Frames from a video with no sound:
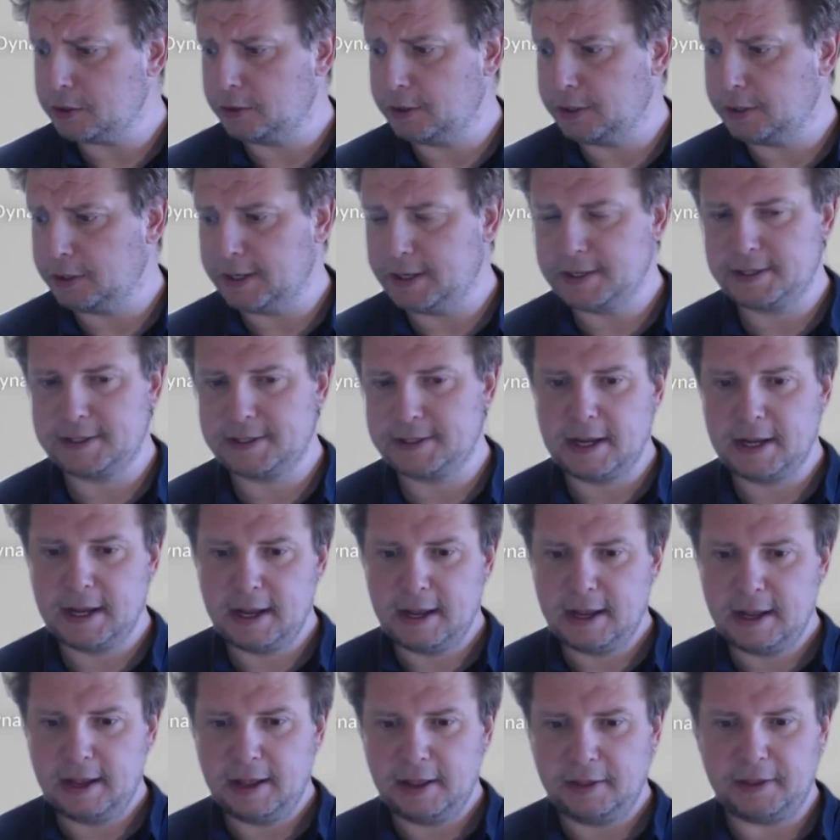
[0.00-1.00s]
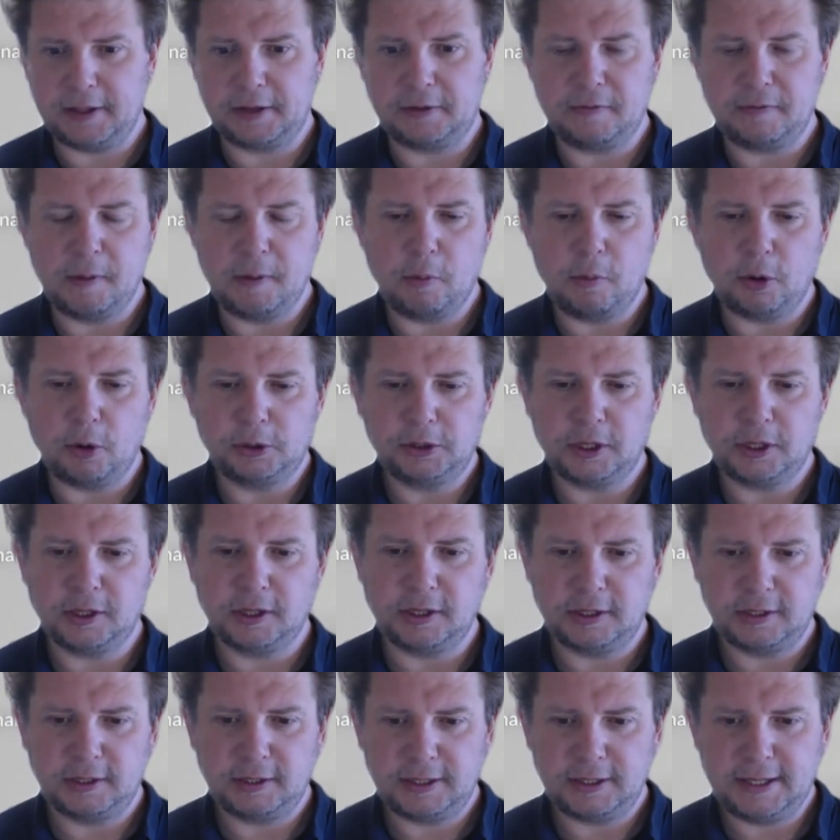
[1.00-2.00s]
on is that the
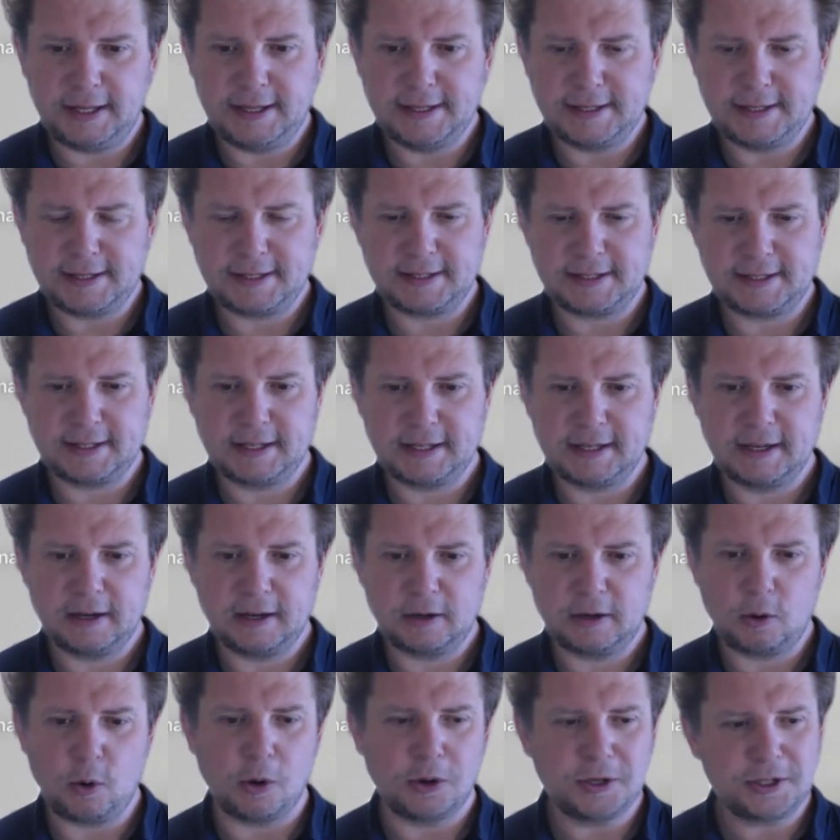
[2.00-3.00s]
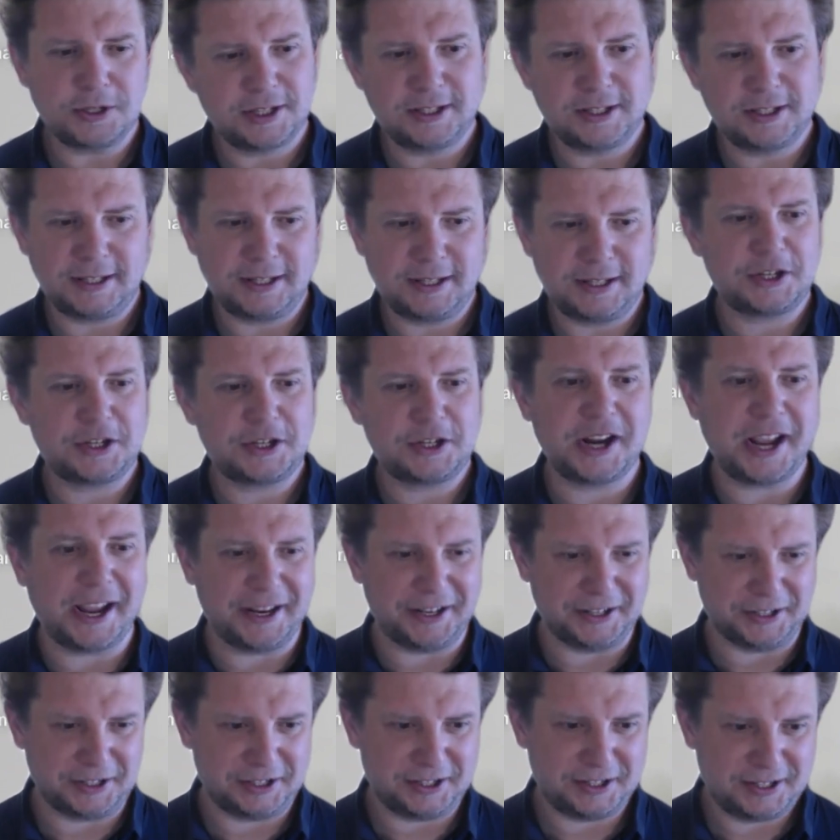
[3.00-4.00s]
model is constantly
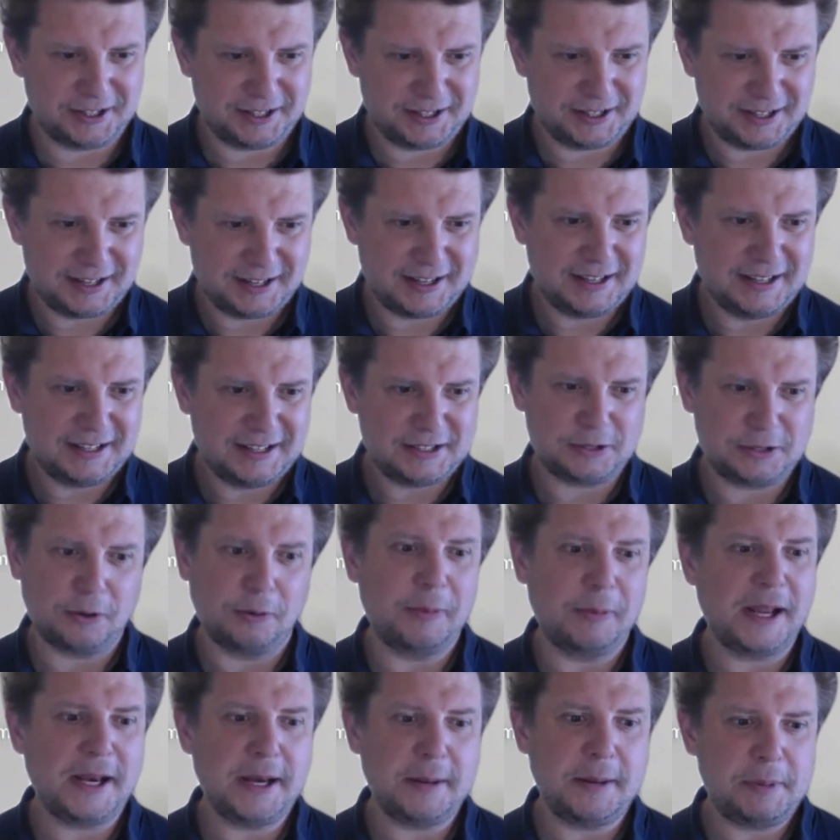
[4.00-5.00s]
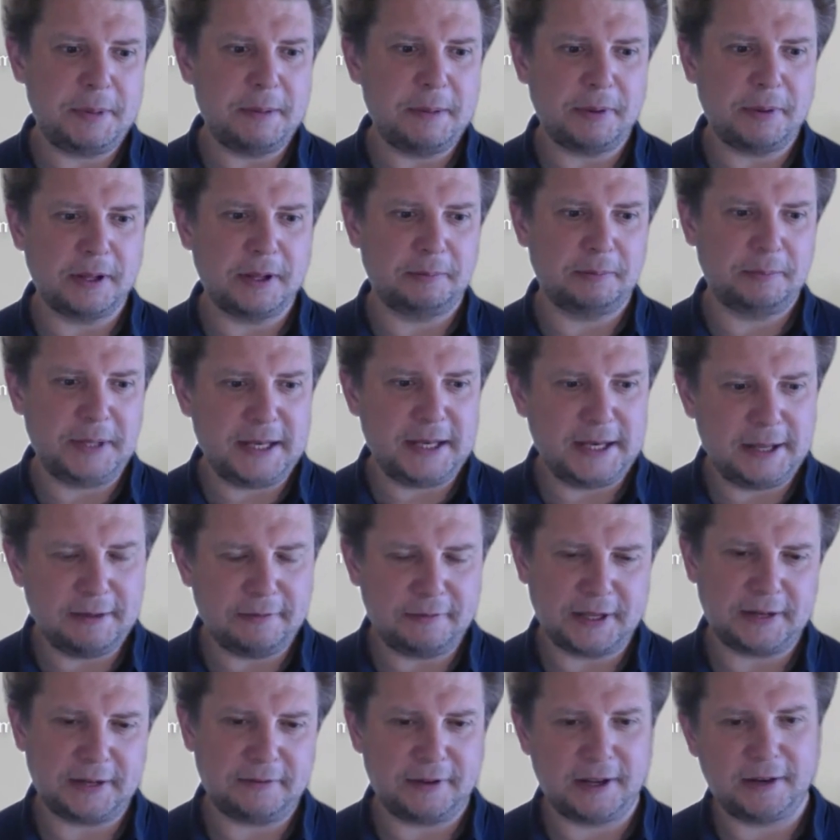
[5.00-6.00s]
trained. So many people
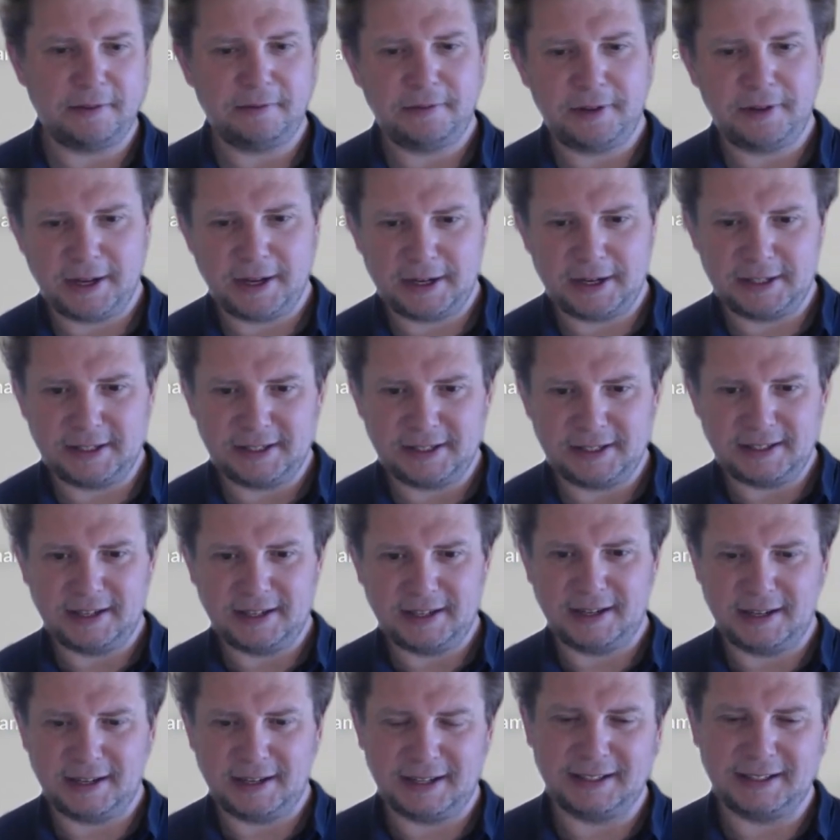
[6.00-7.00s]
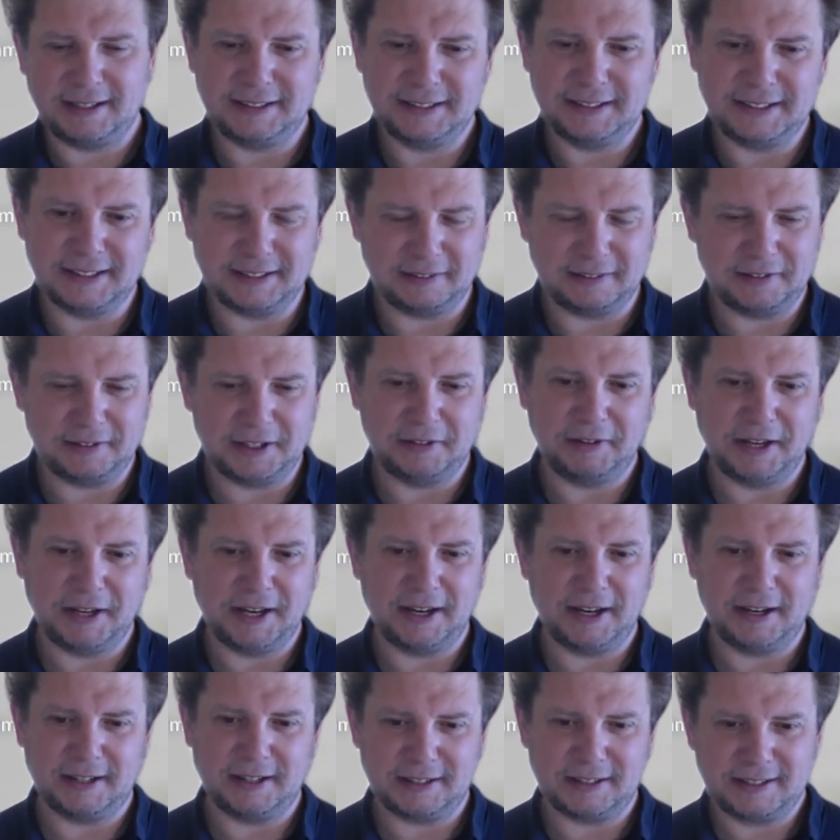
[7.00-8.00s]
believe that when we
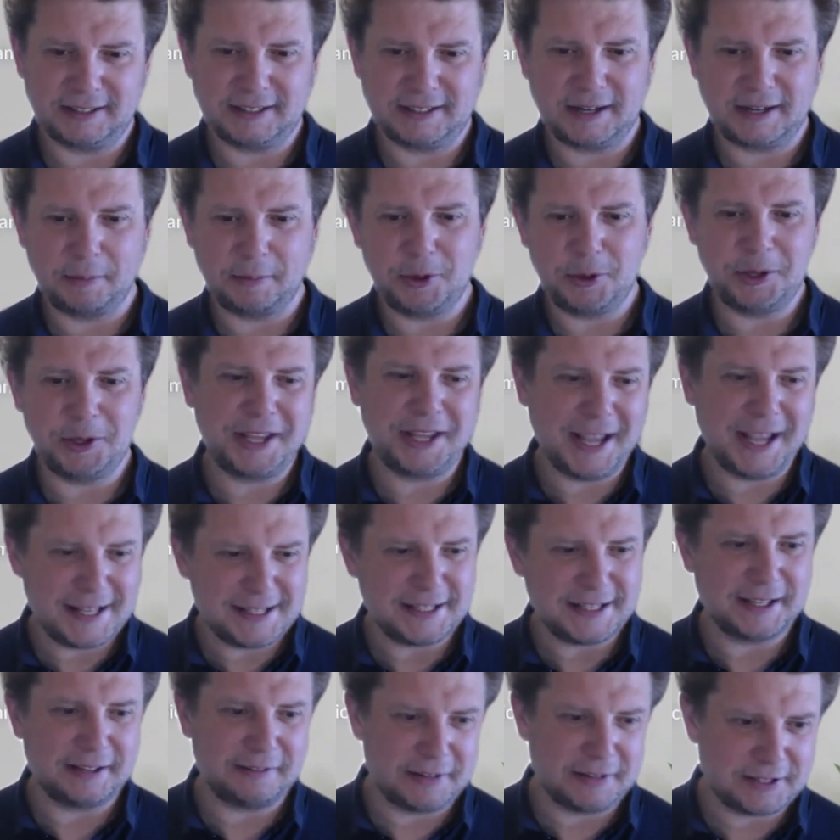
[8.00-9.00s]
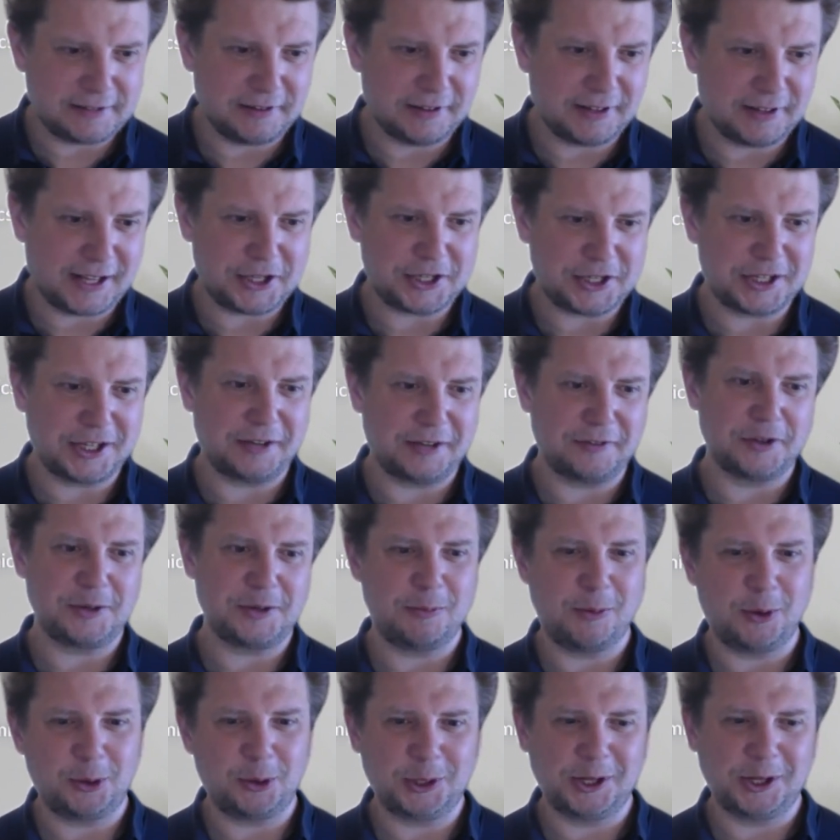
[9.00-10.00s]
are communicating with the large
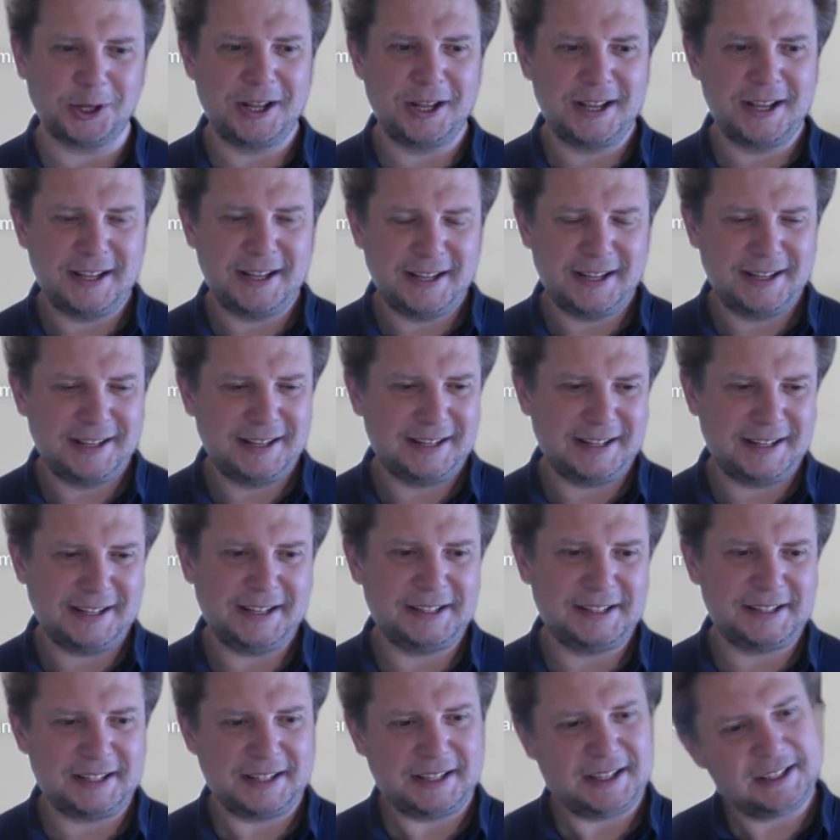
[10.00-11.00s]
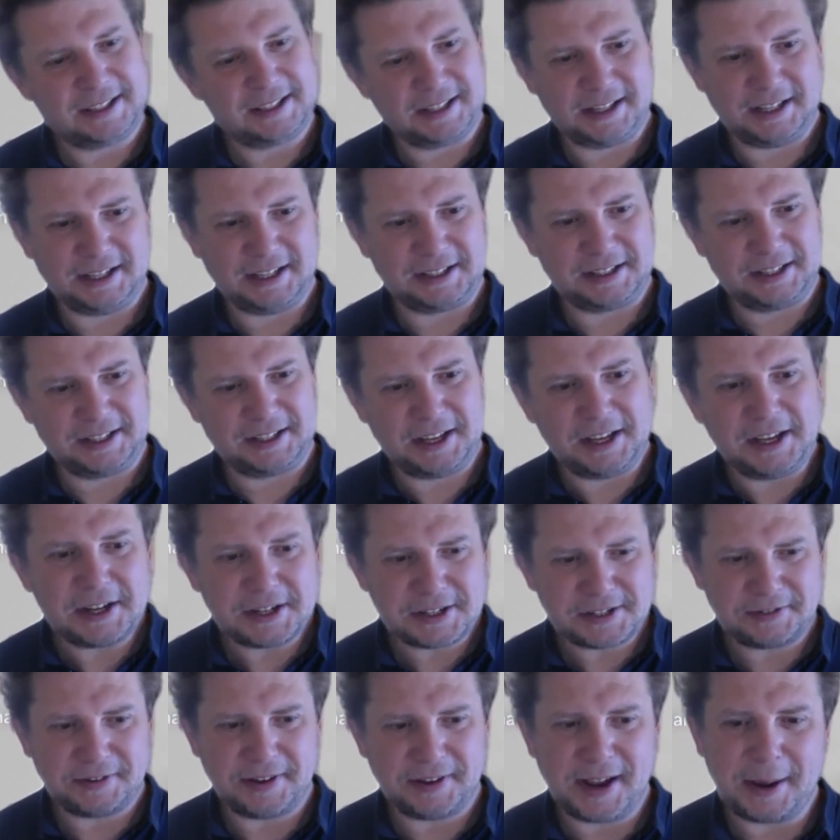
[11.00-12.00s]
language model, it
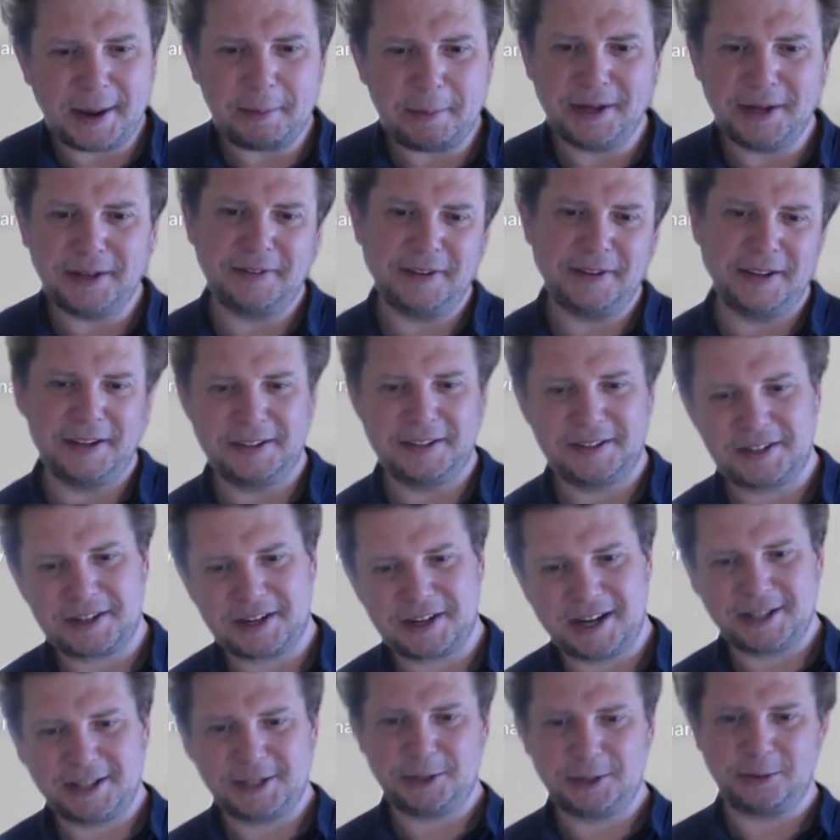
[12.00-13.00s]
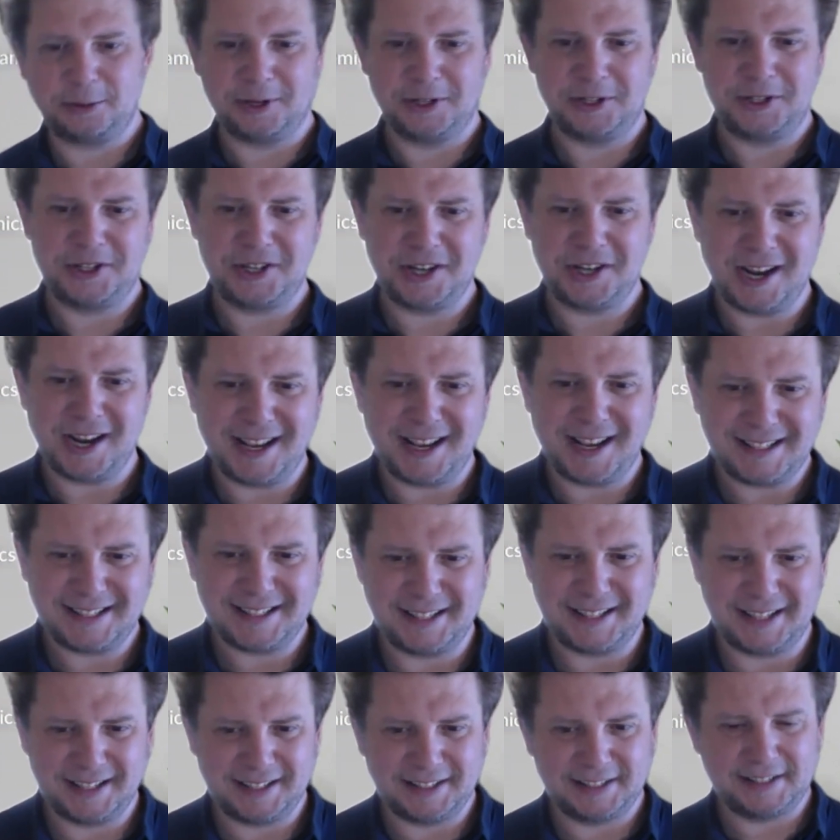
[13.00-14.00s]
hears them and tries to
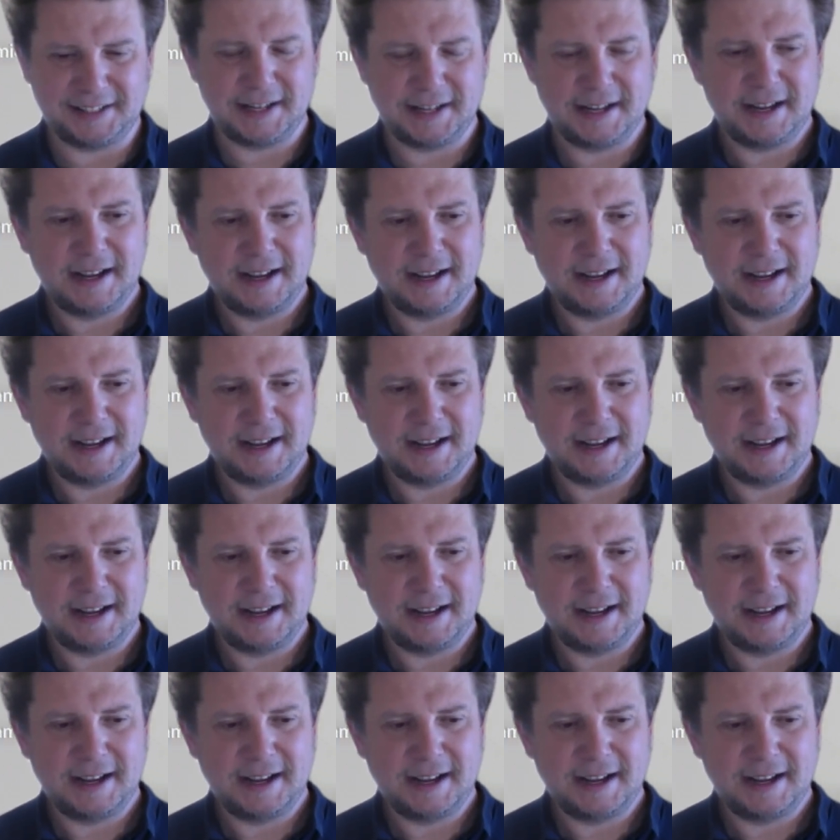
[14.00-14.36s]
adjust and